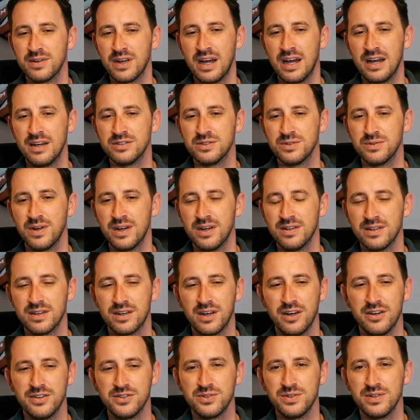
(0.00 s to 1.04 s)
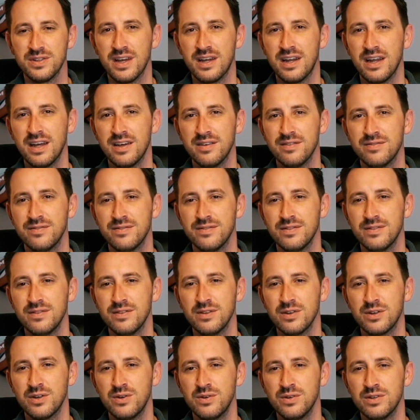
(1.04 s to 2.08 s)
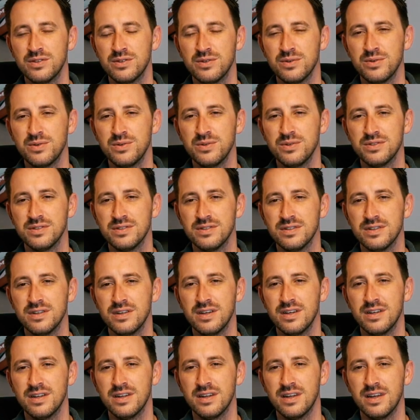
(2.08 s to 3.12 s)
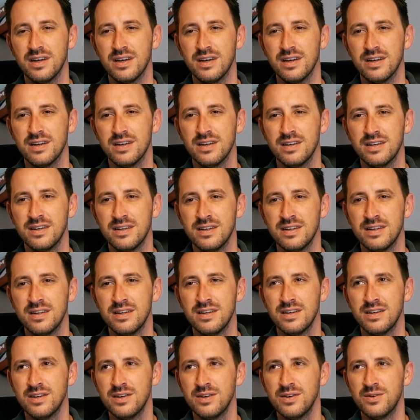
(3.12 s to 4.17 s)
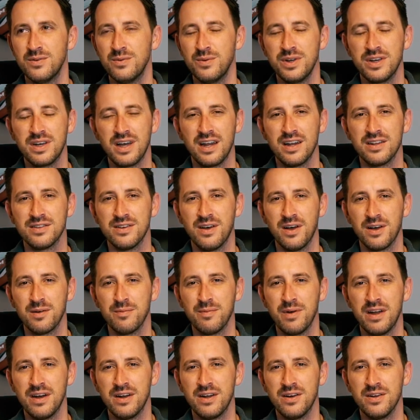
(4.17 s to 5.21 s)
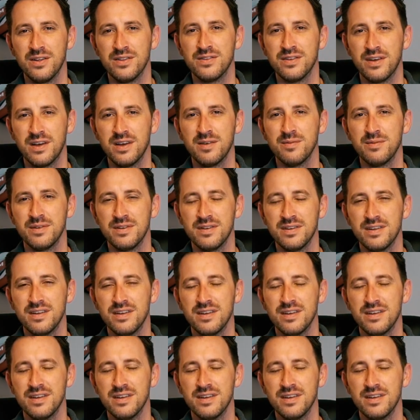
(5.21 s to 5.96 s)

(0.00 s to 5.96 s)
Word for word: guys around the country that have Laguna tools, and, and uh, we kind of talk about it all the time, and,